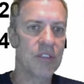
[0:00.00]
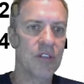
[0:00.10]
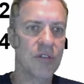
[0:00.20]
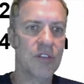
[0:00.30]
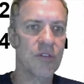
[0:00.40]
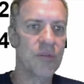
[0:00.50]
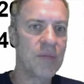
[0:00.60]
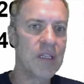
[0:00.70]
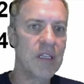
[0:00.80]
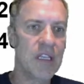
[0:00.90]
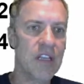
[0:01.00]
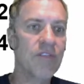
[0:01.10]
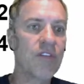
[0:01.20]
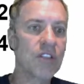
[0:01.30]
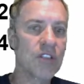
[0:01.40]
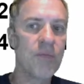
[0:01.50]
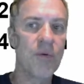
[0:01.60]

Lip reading: So it's going to be inversely